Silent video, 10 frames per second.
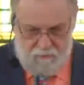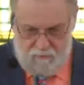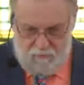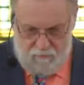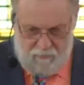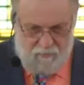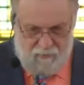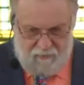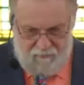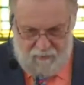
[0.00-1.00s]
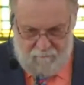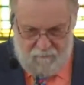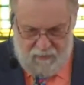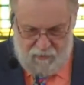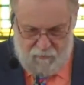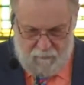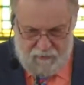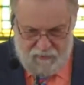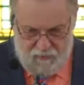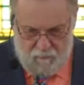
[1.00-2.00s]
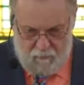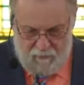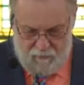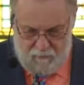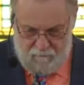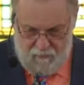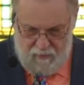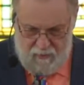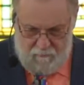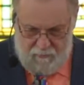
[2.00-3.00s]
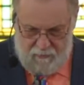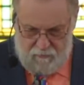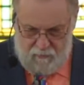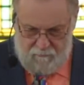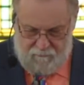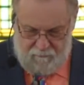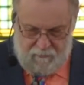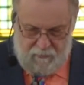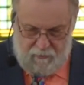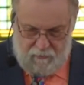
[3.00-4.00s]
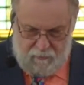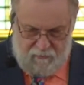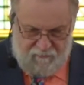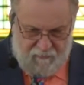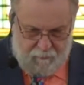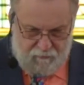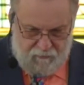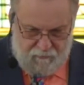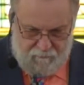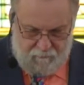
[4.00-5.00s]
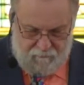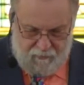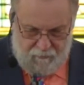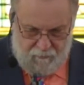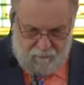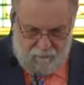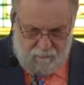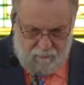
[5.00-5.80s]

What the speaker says: you earn a living and you pay somewhere between 15 and 35% for federal,